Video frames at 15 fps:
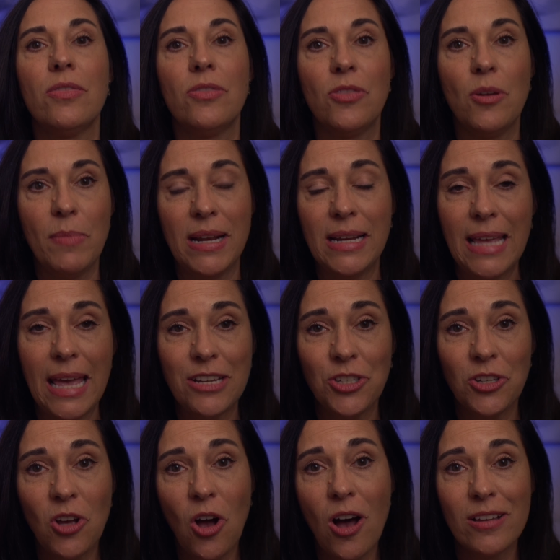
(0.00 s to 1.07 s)
their
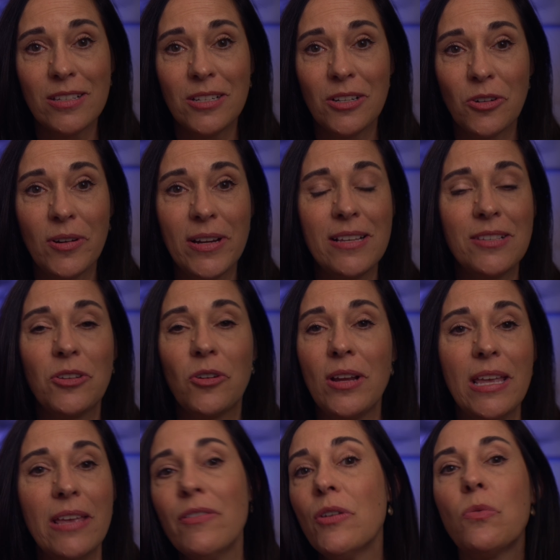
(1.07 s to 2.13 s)
medication cost increased, or
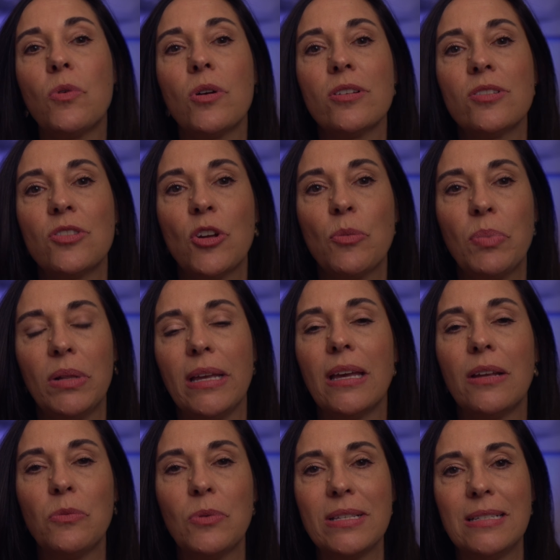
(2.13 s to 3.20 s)
even worse, their
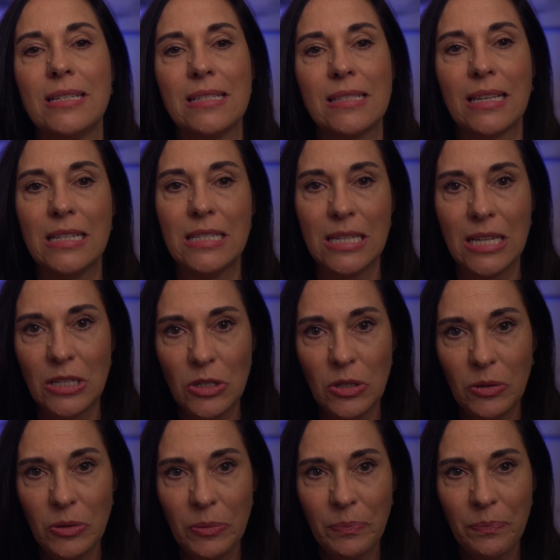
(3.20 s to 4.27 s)
plan was
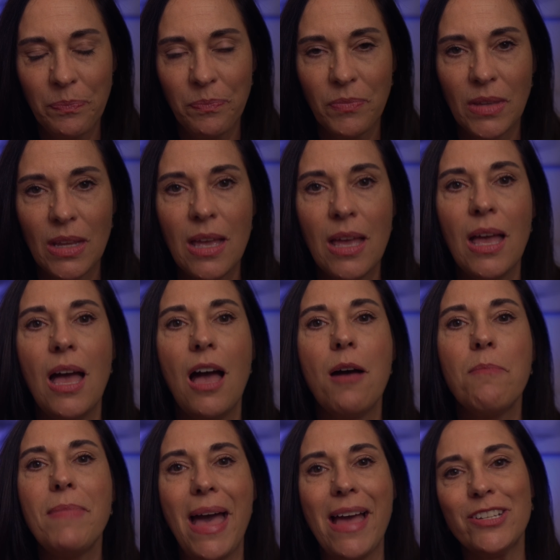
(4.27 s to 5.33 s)
discontinued.
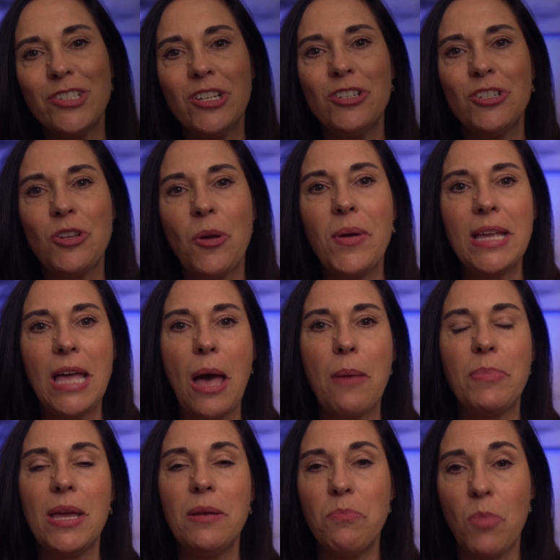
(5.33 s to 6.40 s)
Imagine showing up
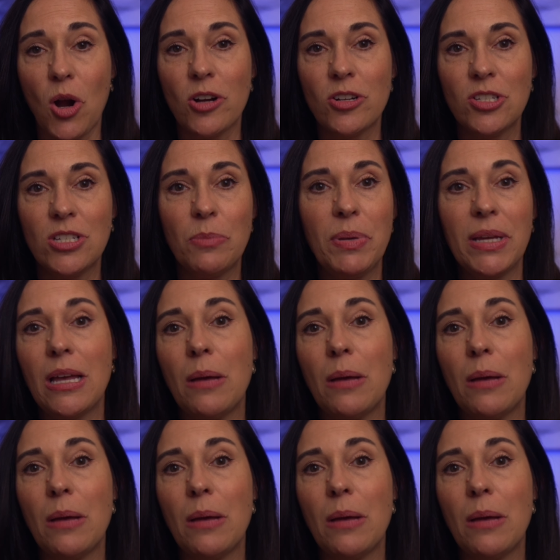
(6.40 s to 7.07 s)
in March to pick